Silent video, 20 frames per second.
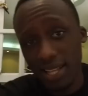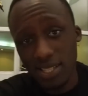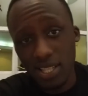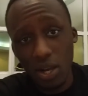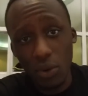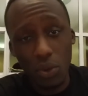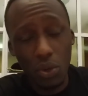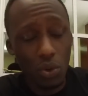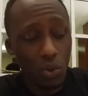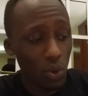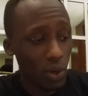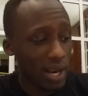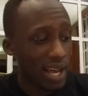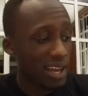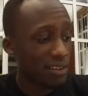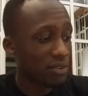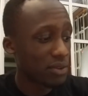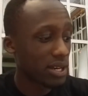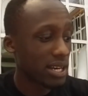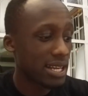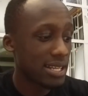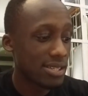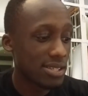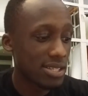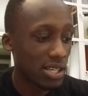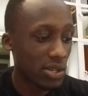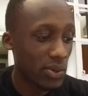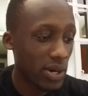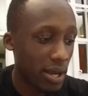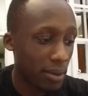that's how you go live on
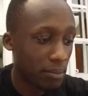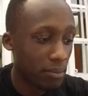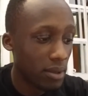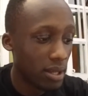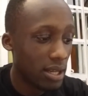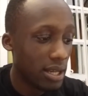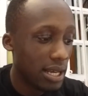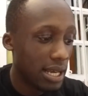Instagram.